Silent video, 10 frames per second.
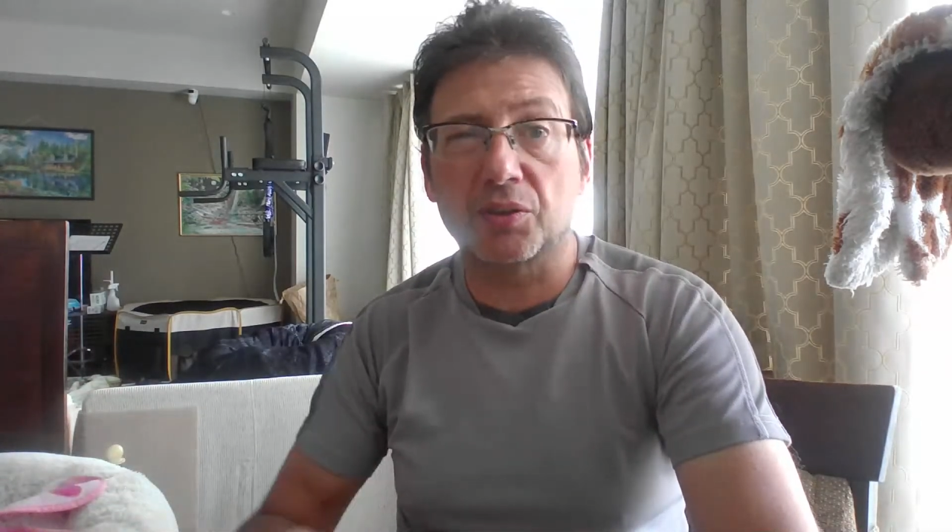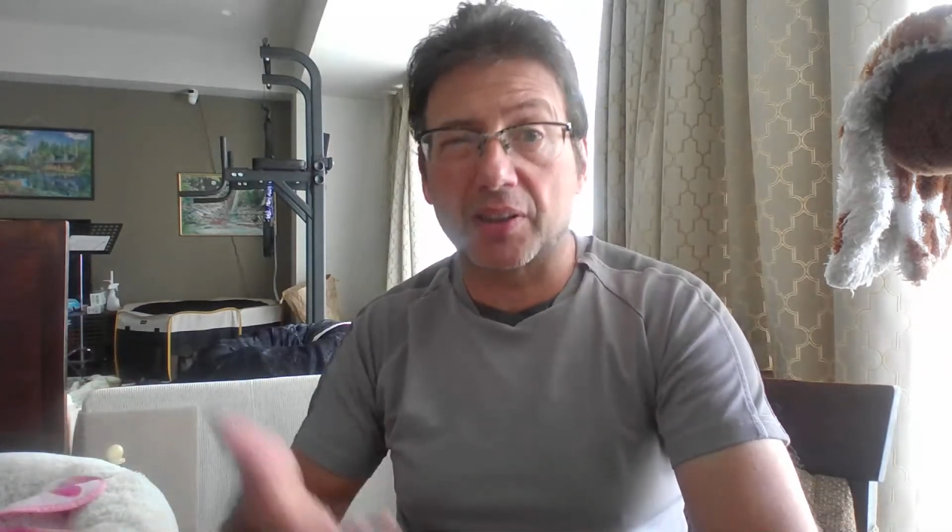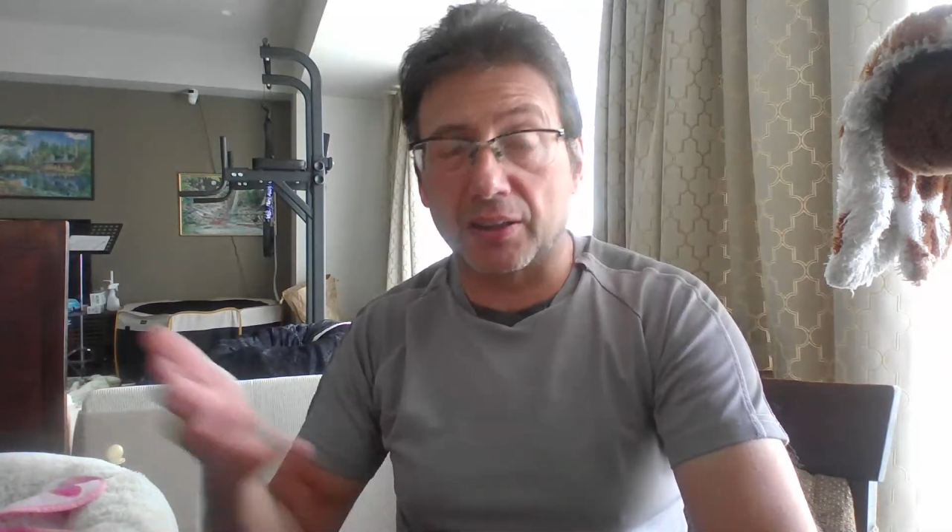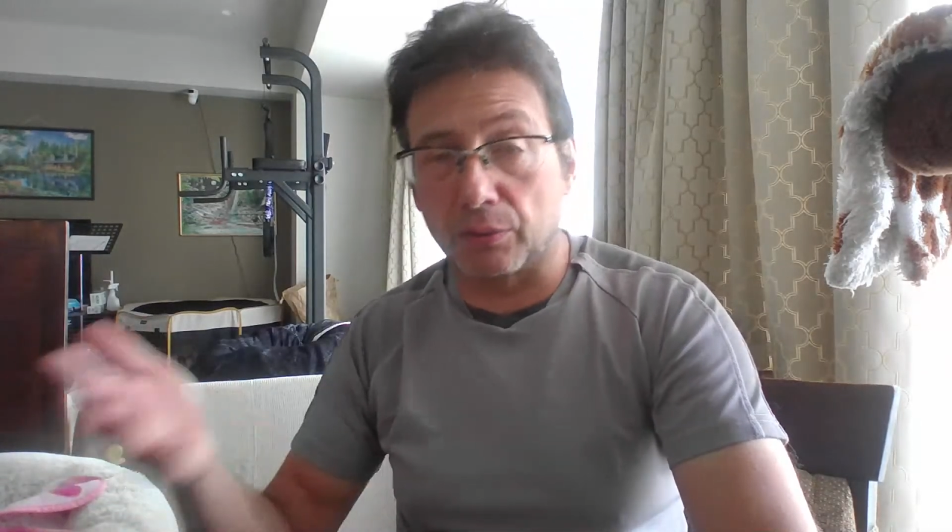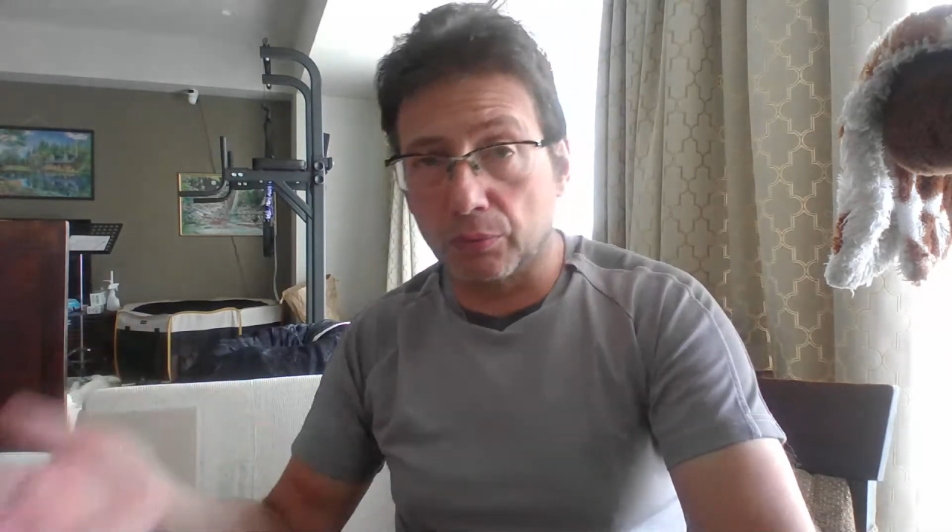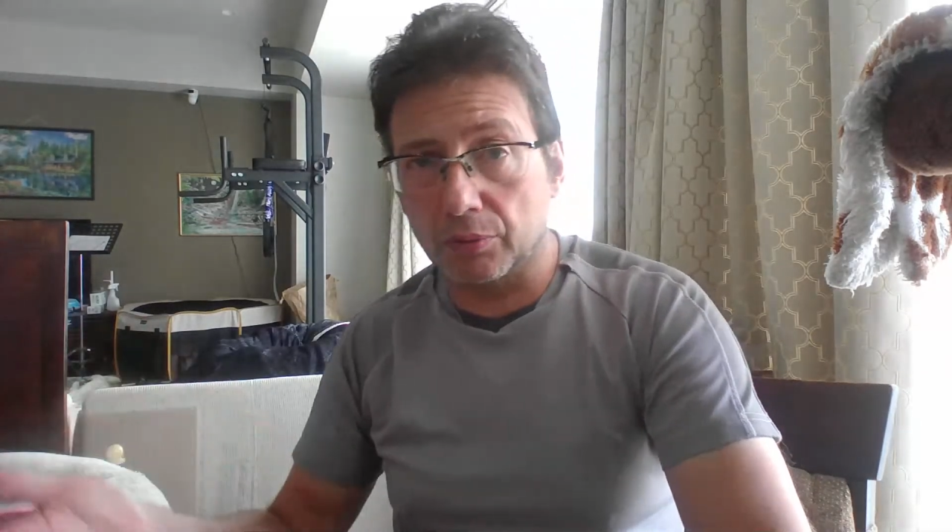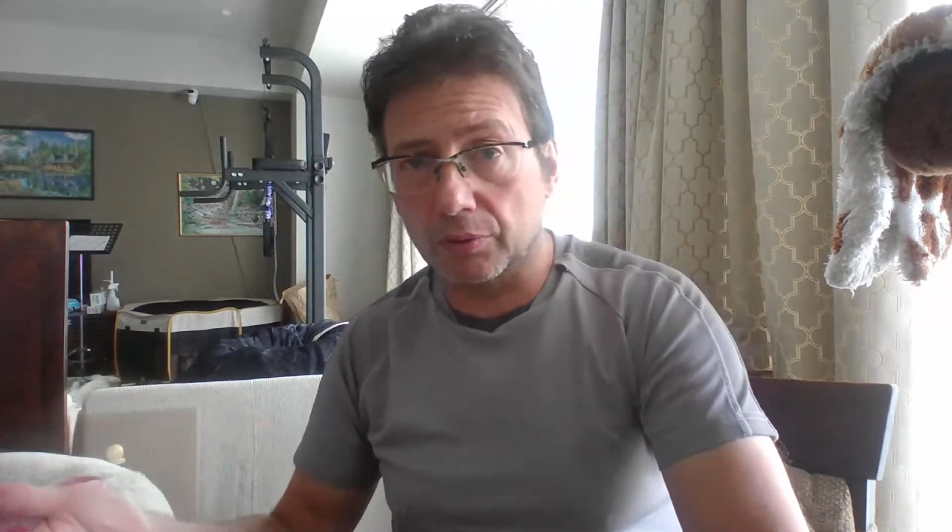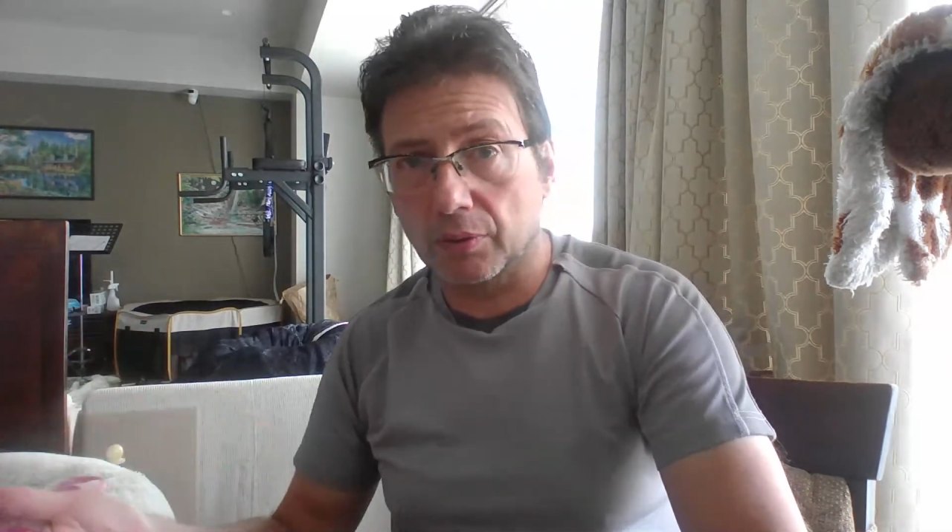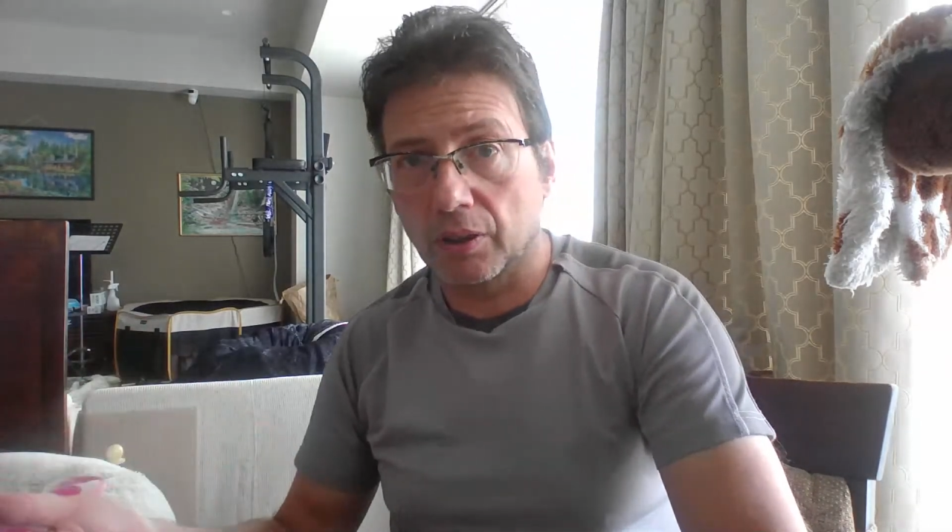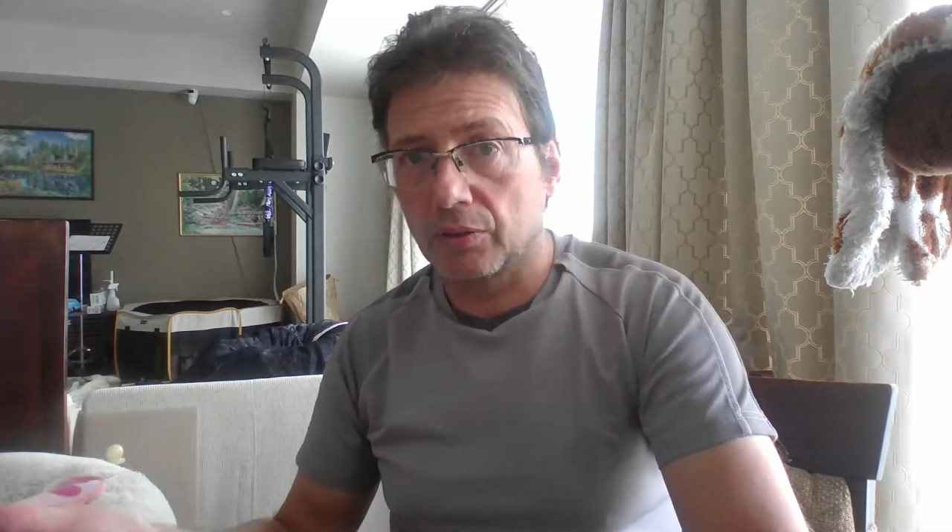you can
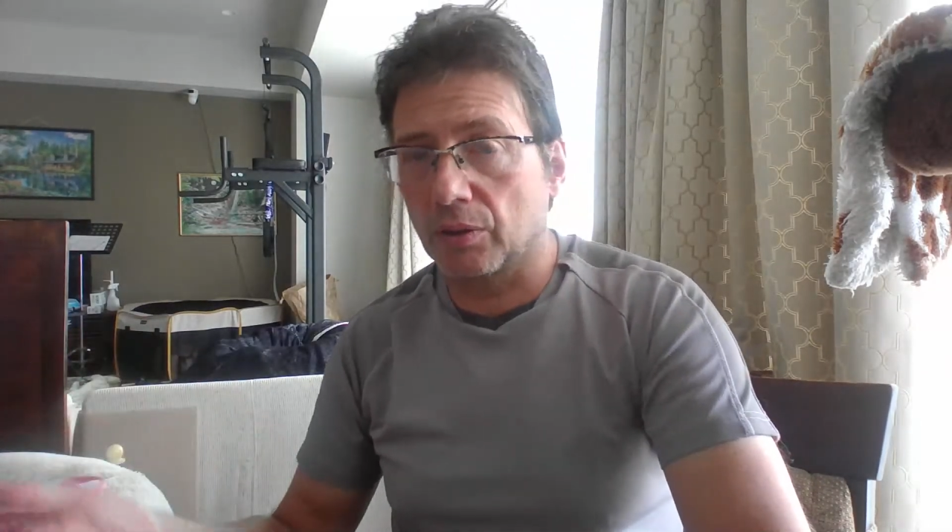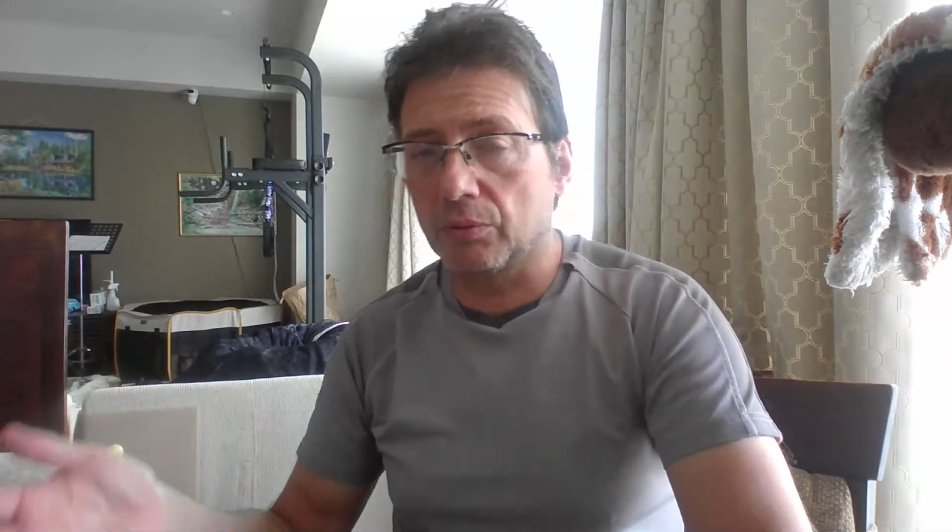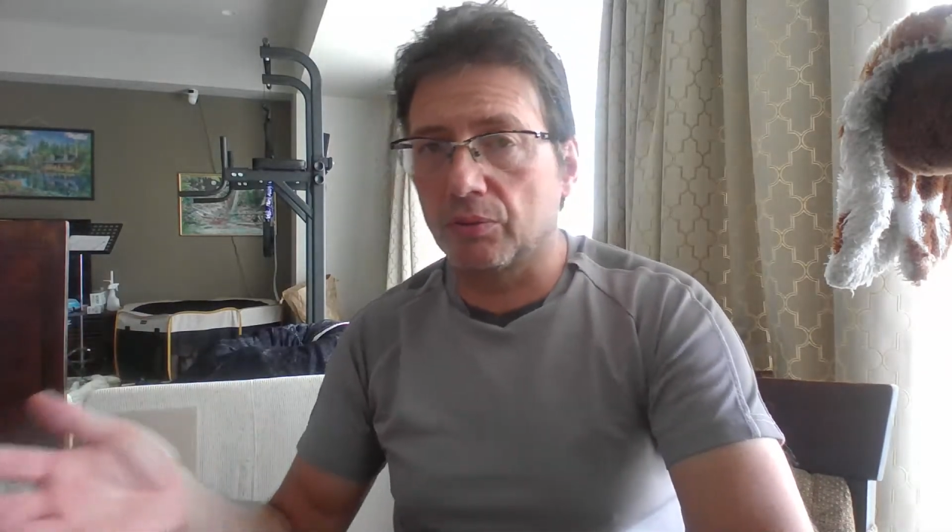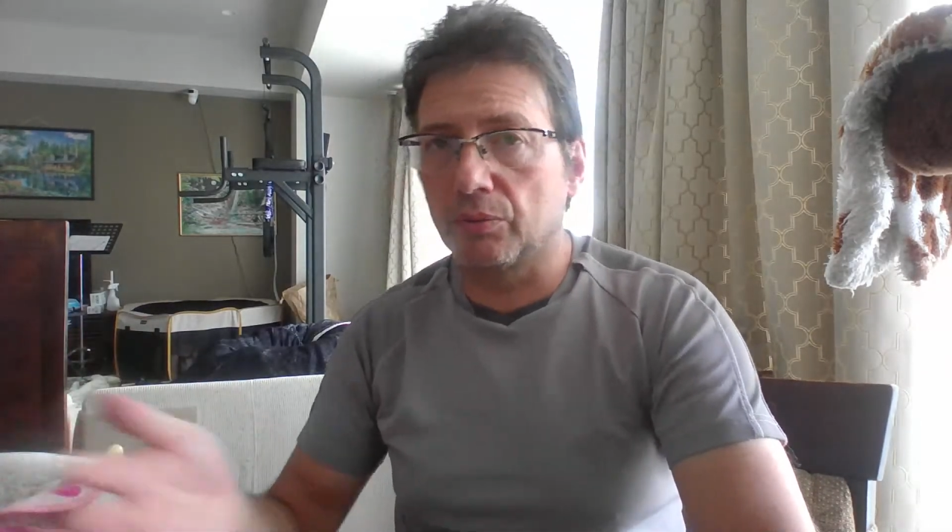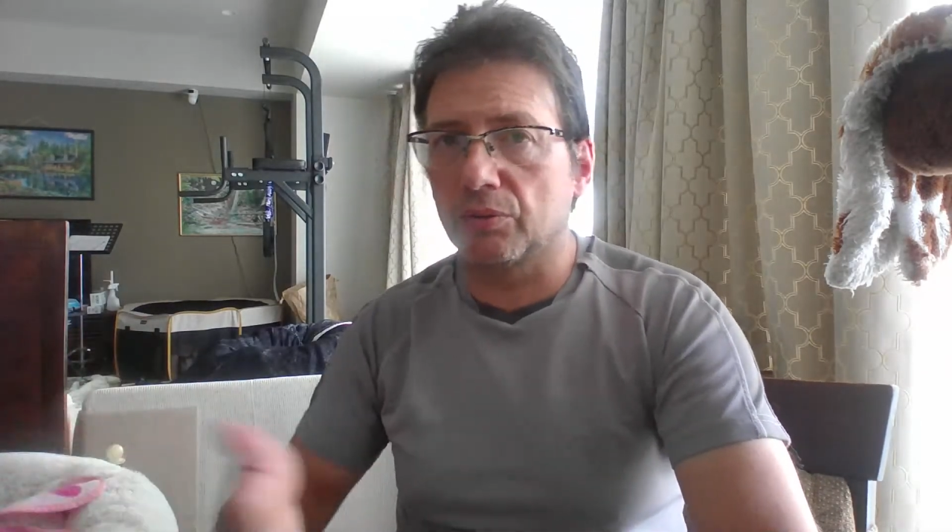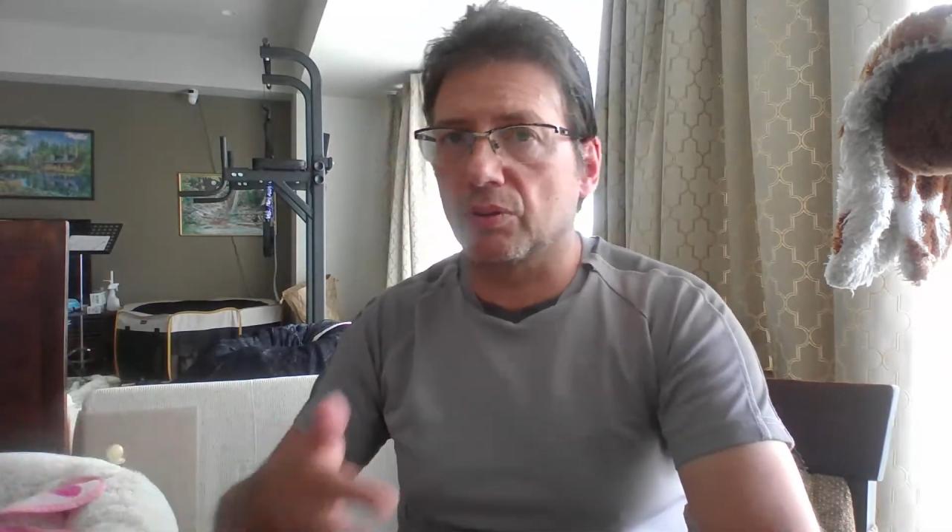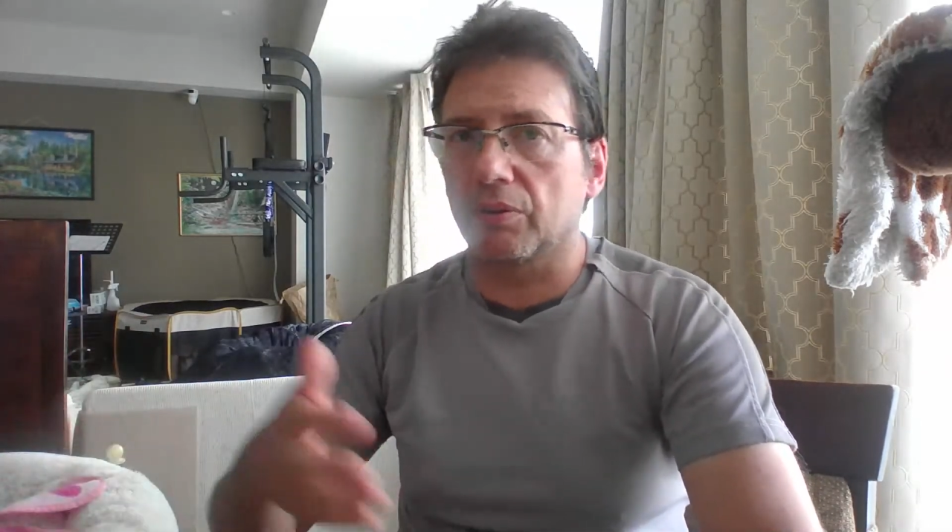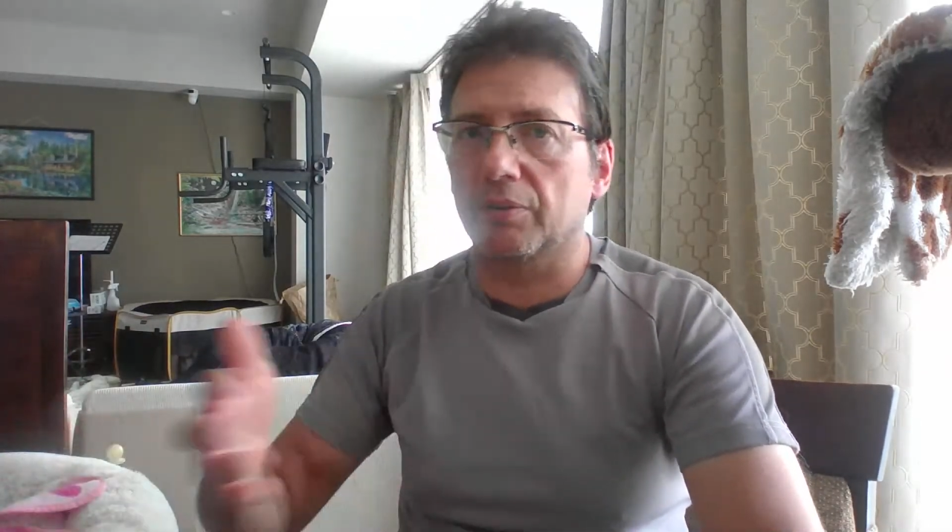lose, don't lose.